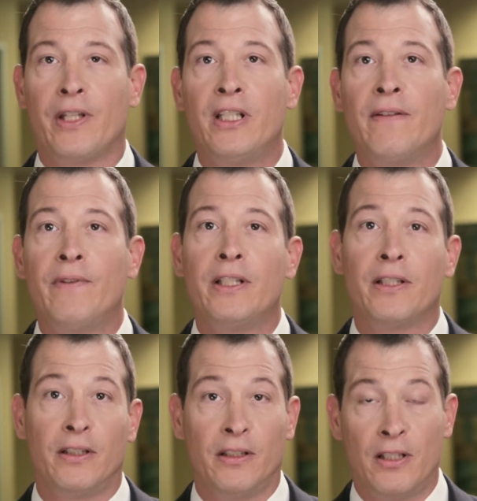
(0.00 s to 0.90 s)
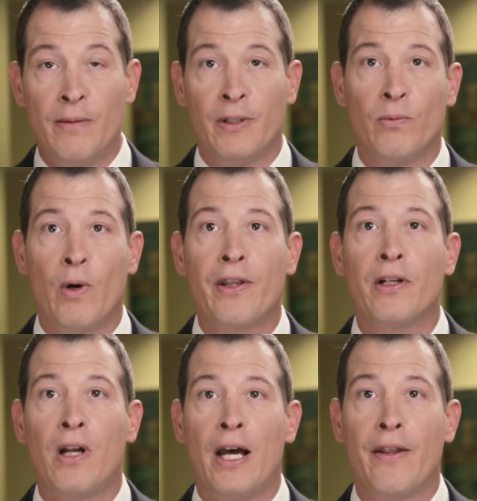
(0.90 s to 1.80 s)
DMV to determine whether or
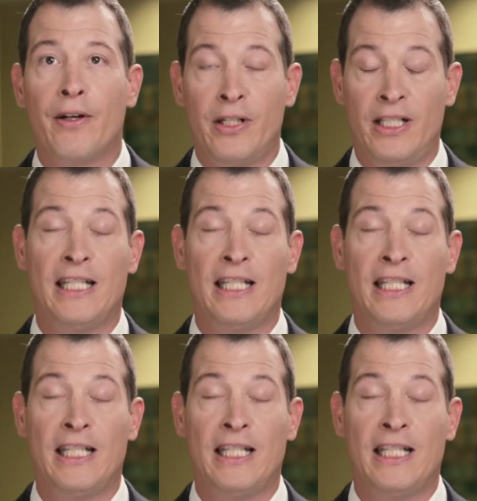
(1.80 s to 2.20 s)
not they're going